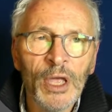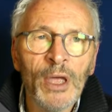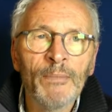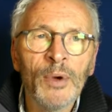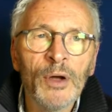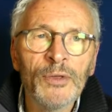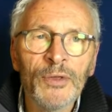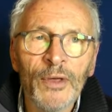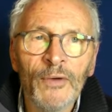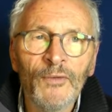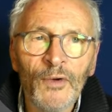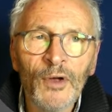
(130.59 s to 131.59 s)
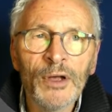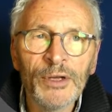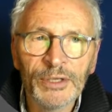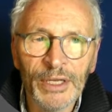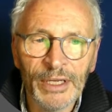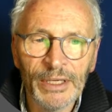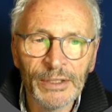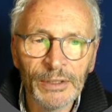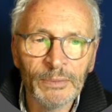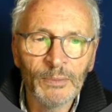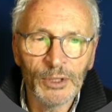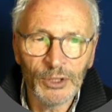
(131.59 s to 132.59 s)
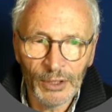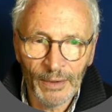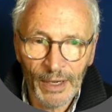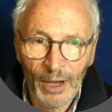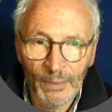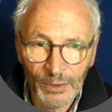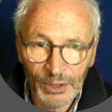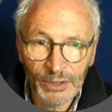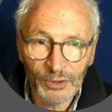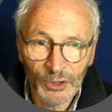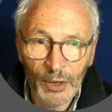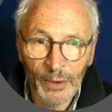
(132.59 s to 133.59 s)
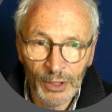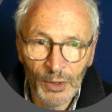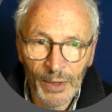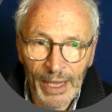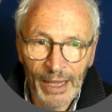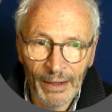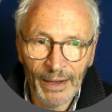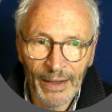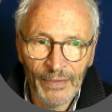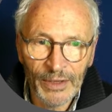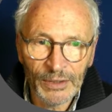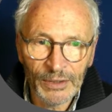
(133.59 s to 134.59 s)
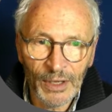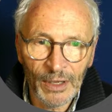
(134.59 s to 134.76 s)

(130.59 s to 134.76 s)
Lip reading: both verses, which I'm showing you here in this